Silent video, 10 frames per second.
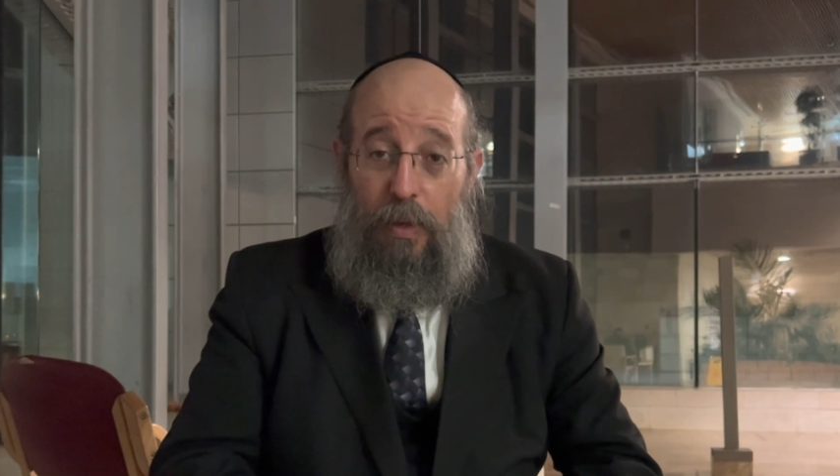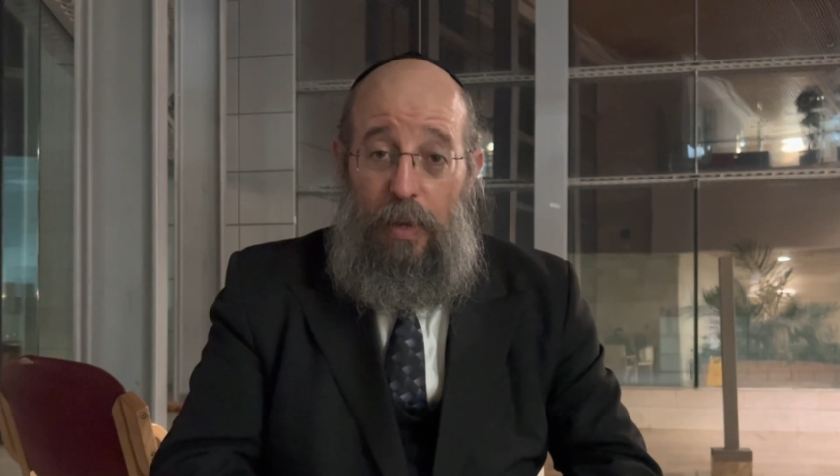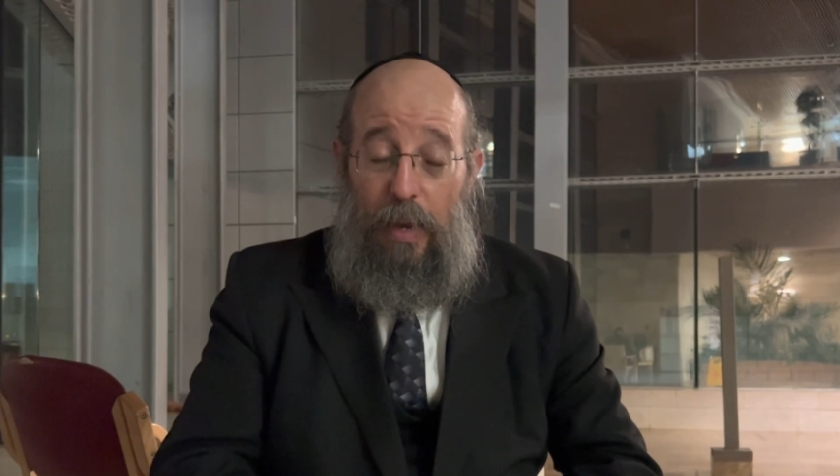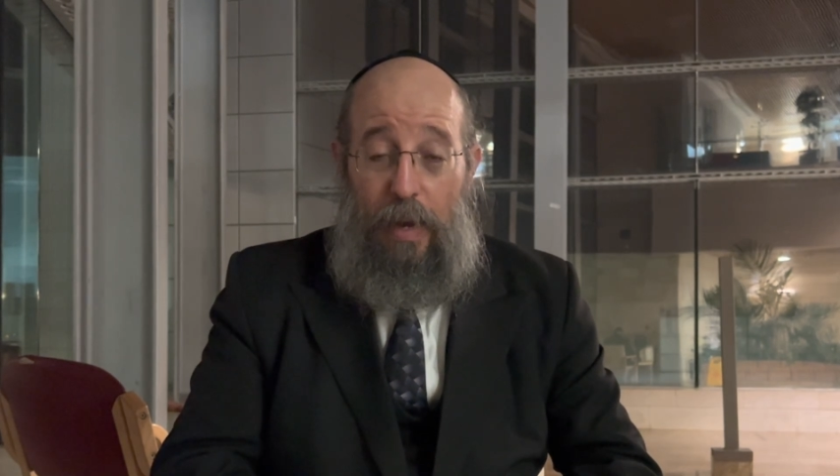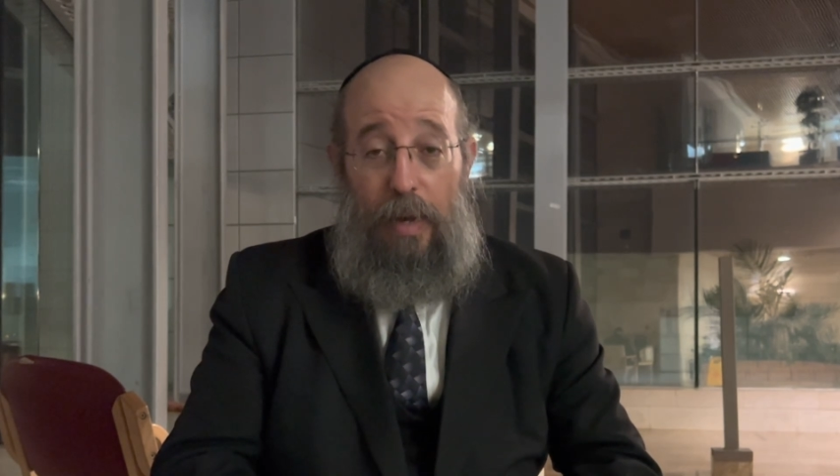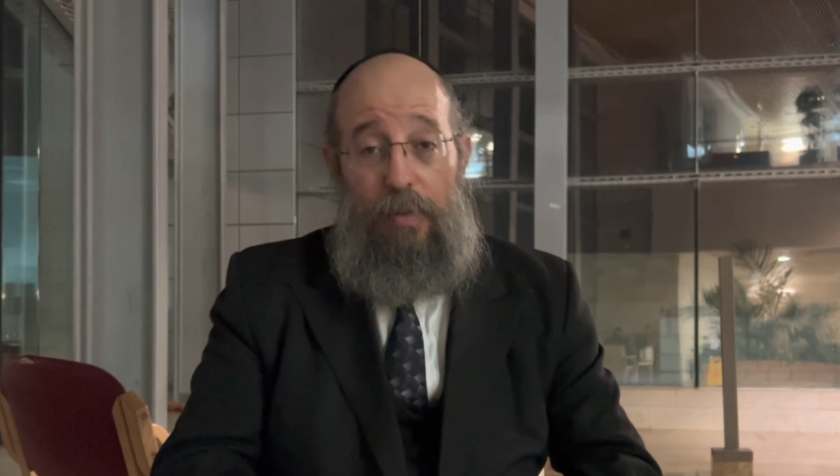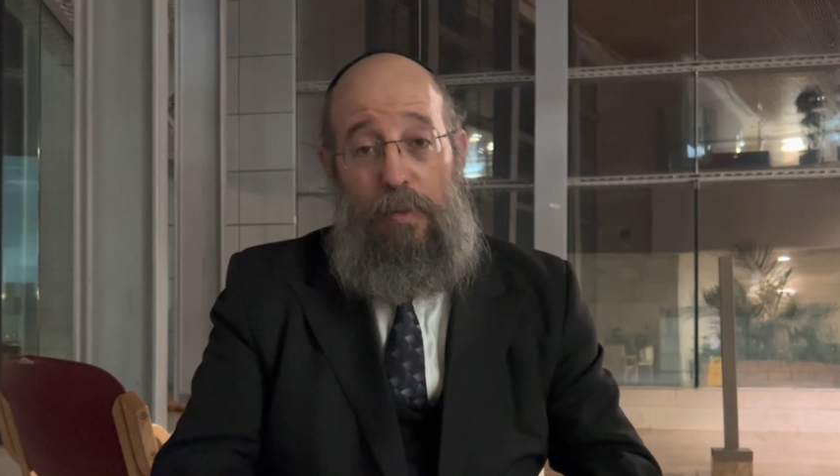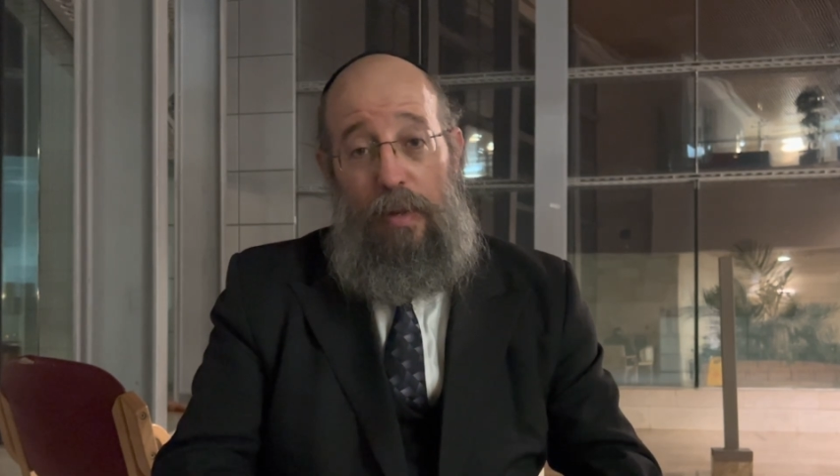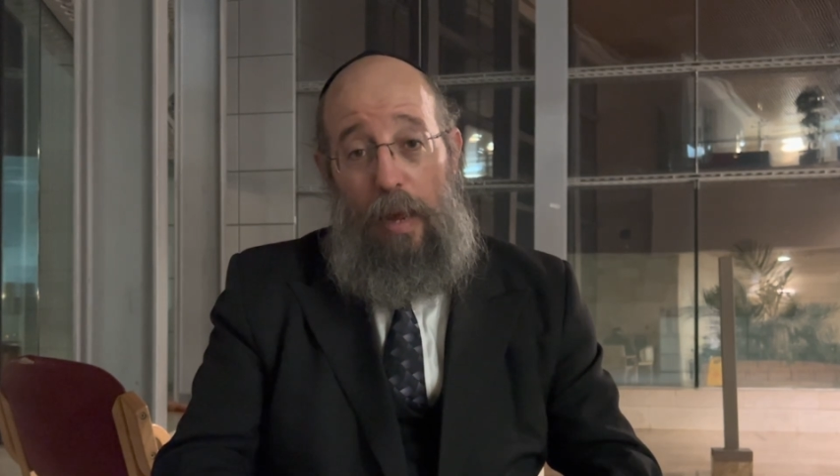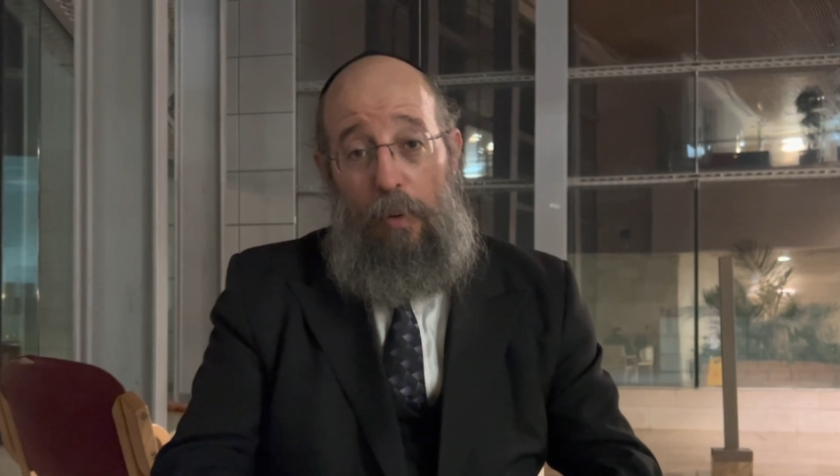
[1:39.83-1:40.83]
and
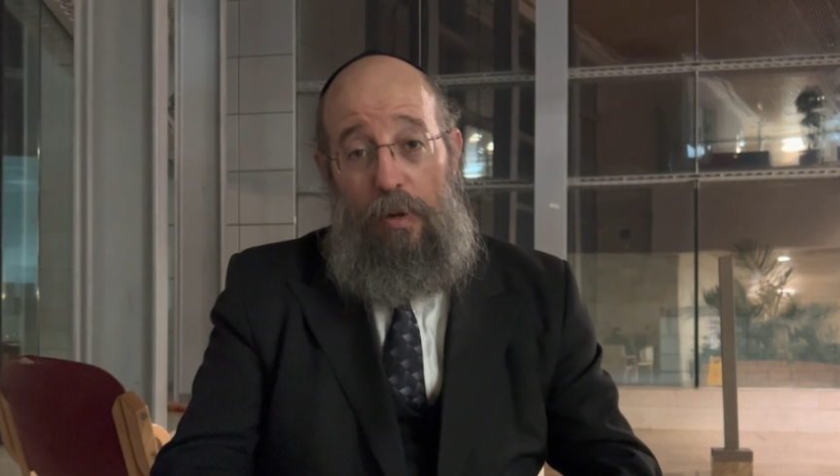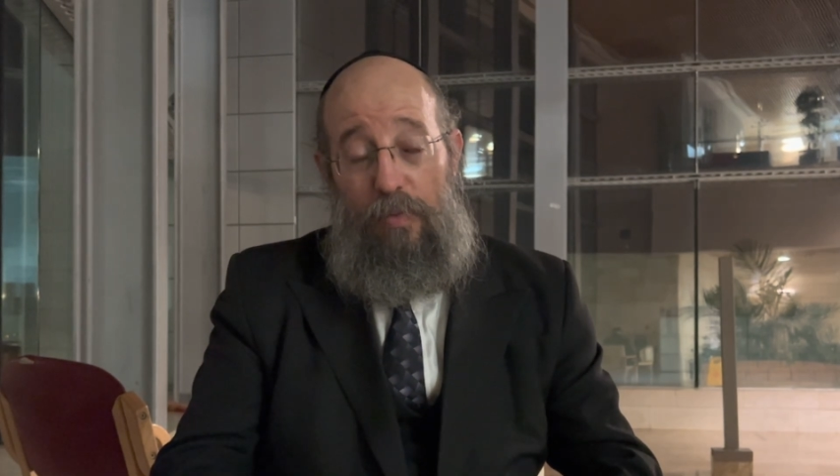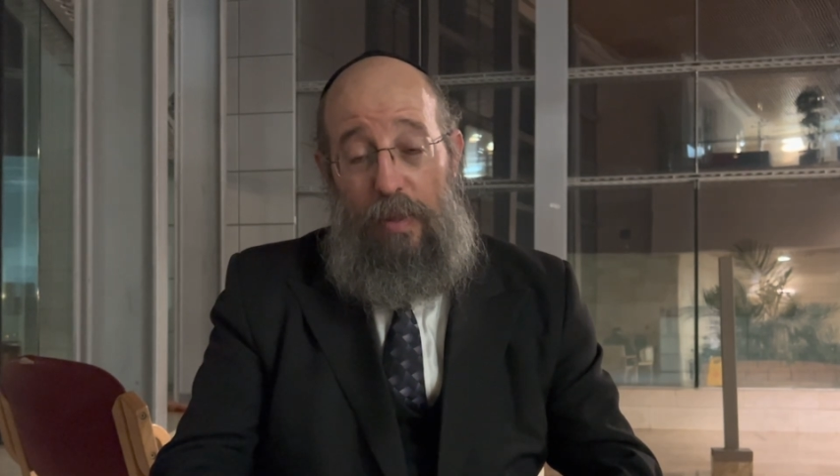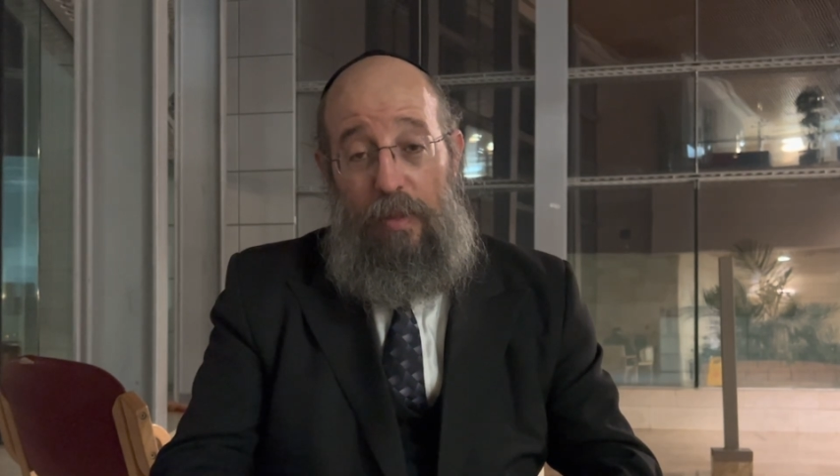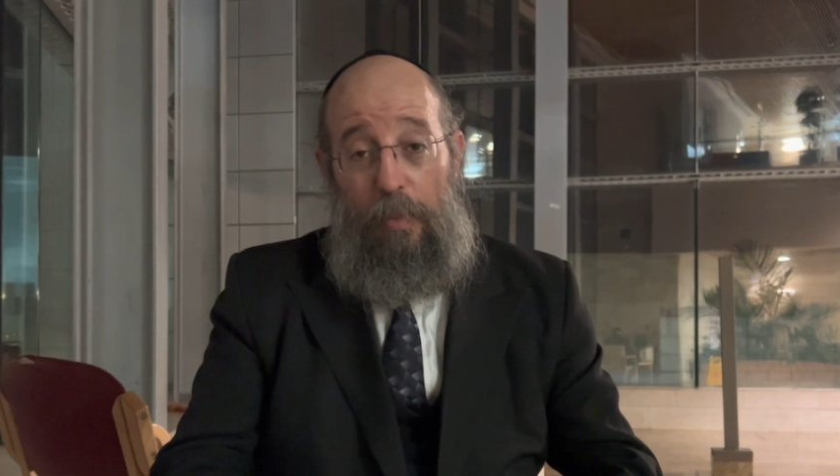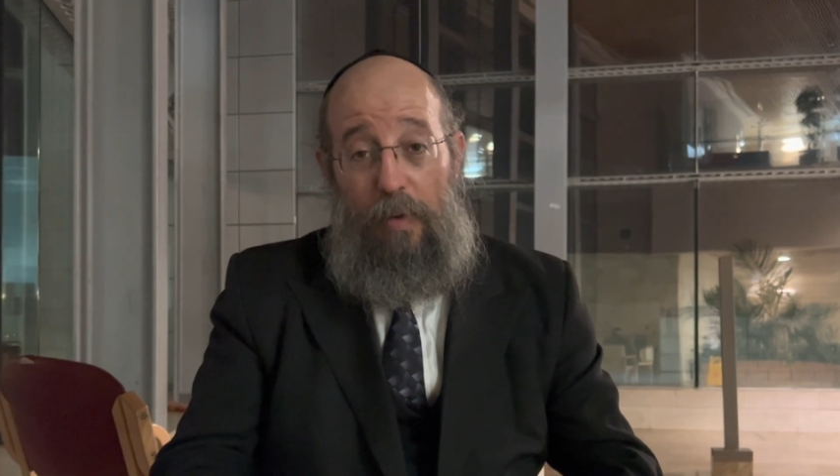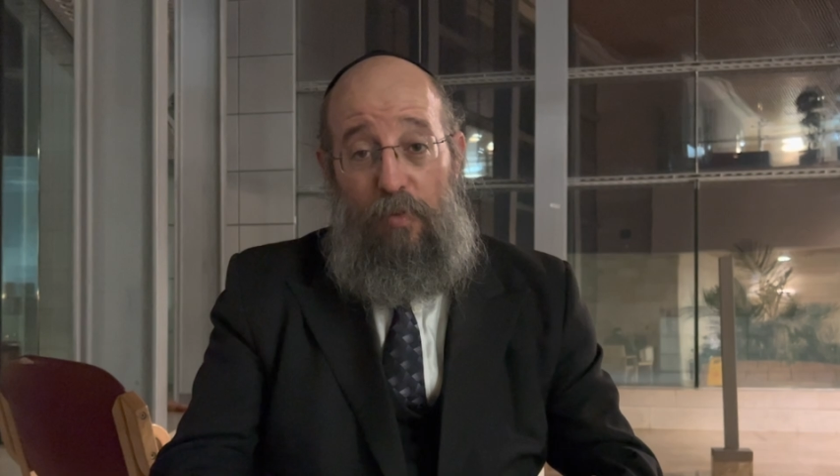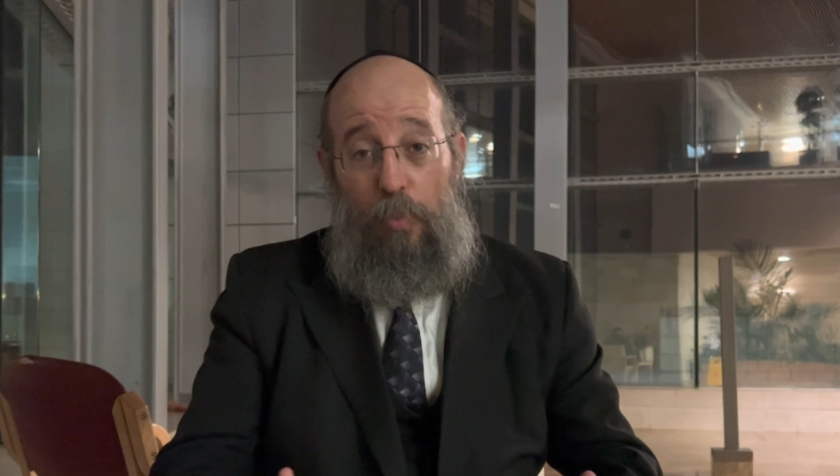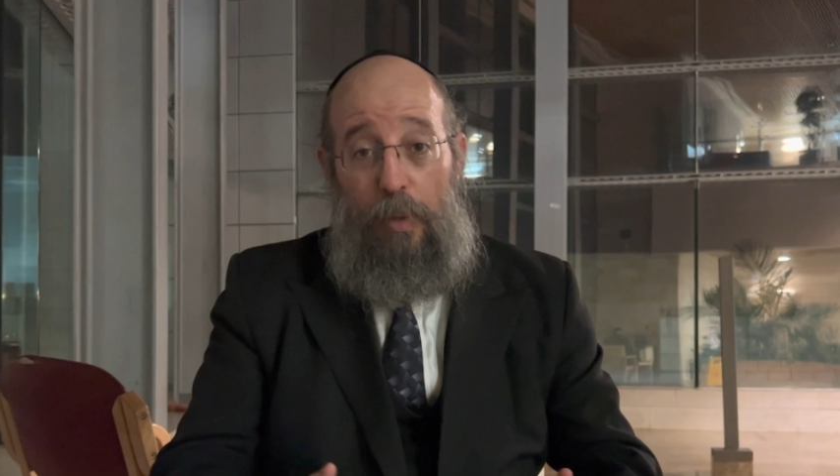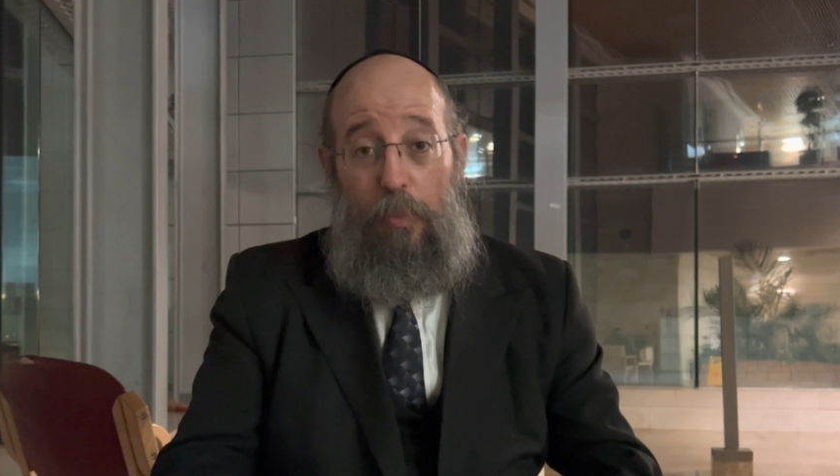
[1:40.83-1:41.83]
then I would have ended up having
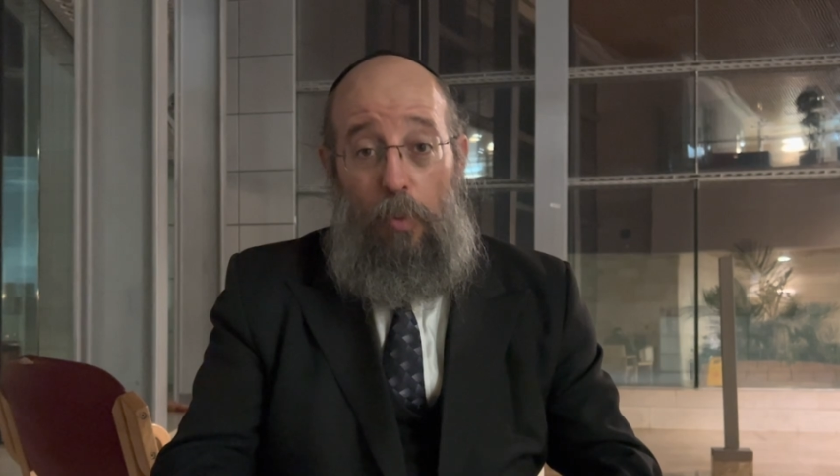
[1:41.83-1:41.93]
to be in